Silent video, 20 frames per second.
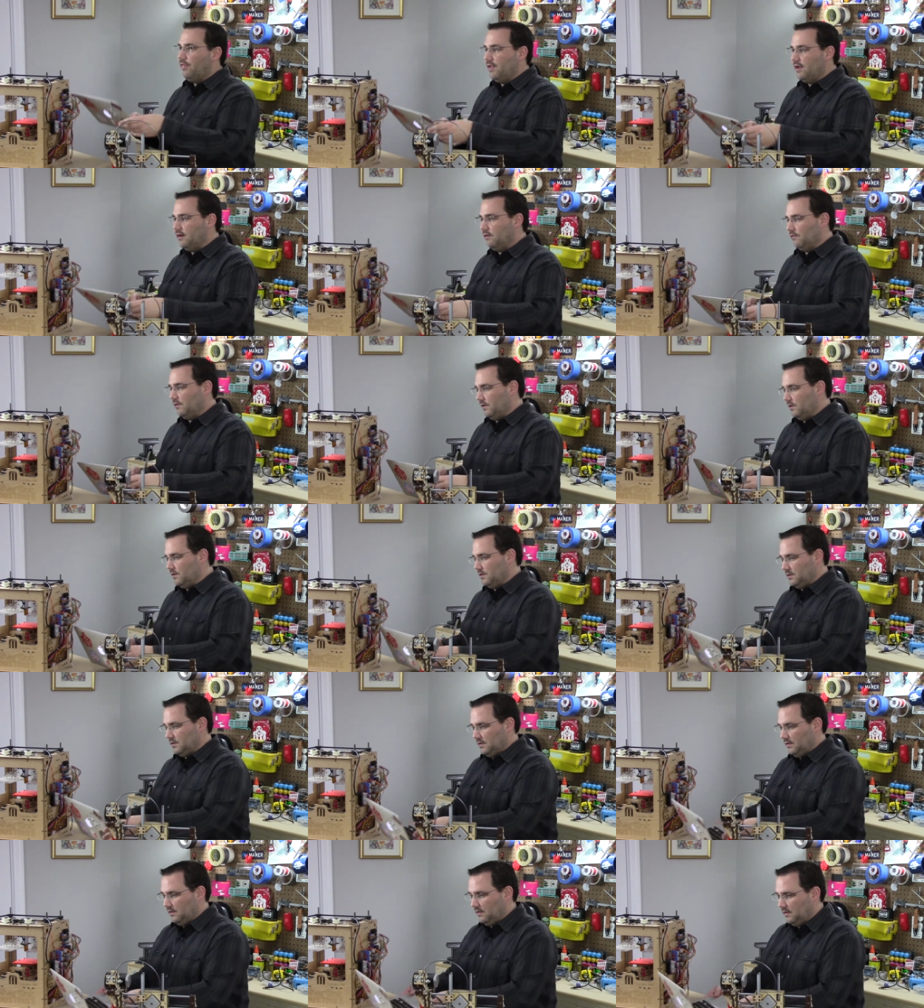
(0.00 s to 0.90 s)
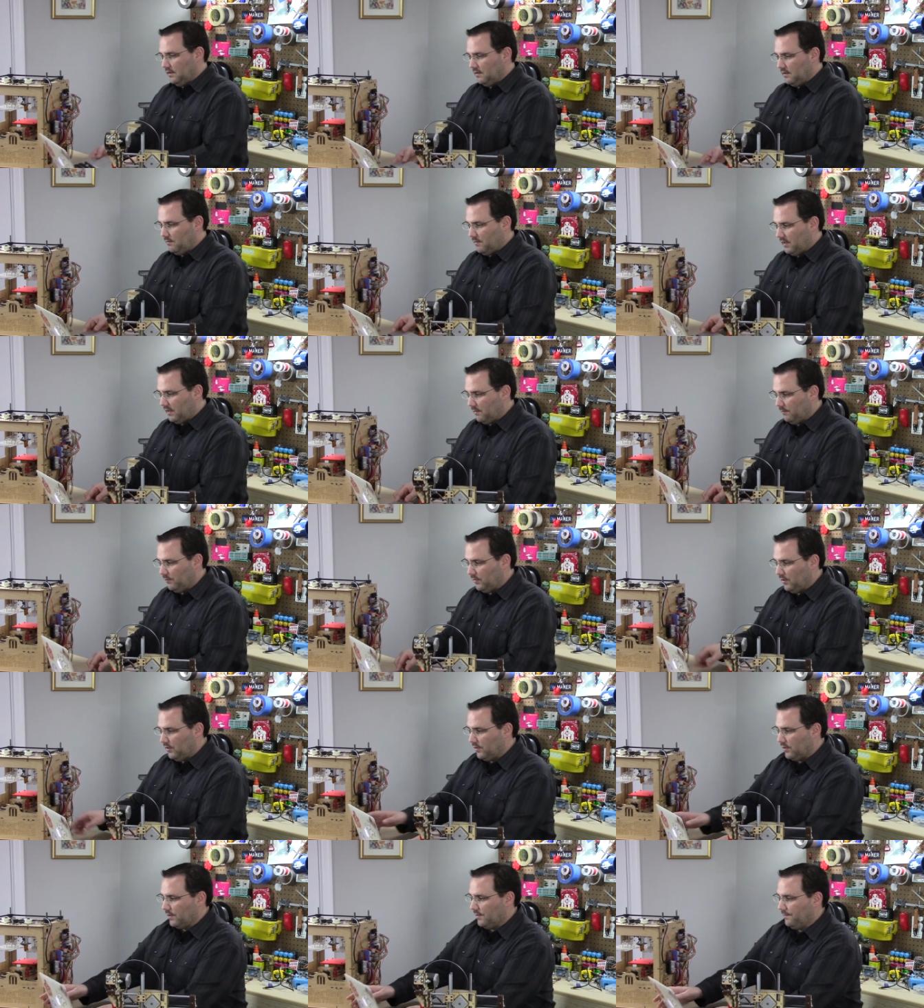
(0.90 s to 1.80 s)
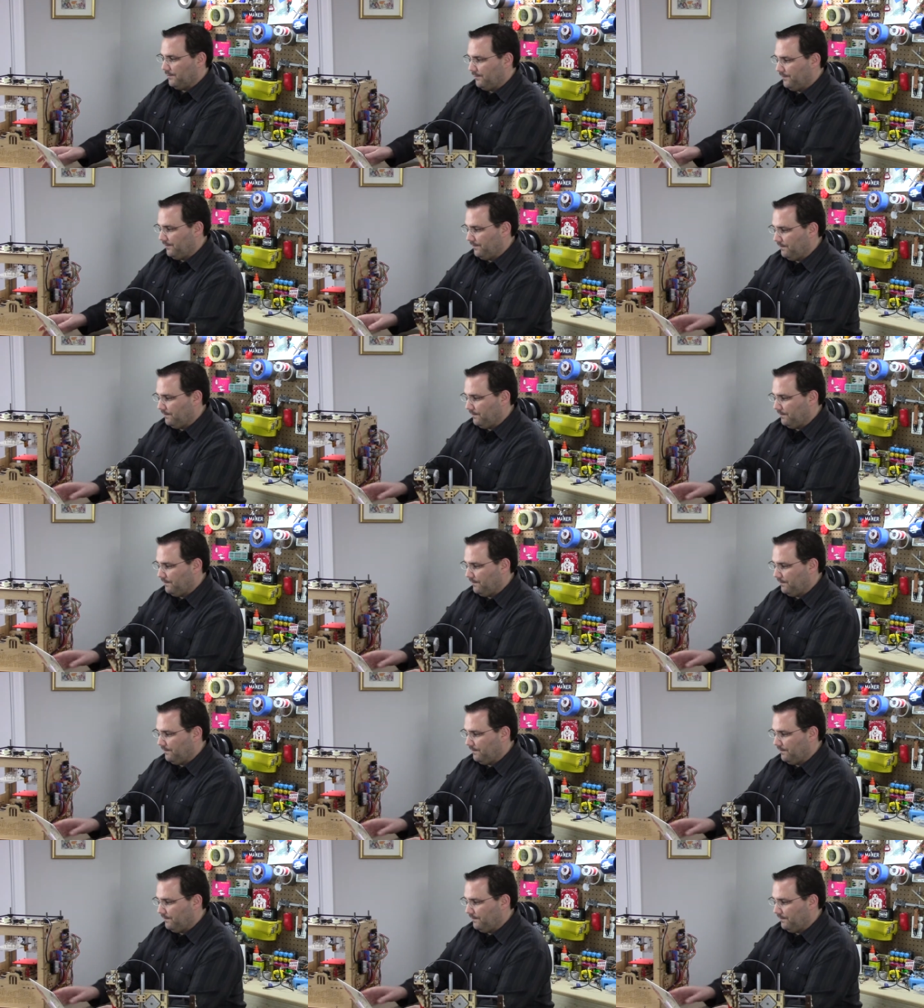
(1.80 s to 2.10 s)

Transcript: Thingiverse here on my computer.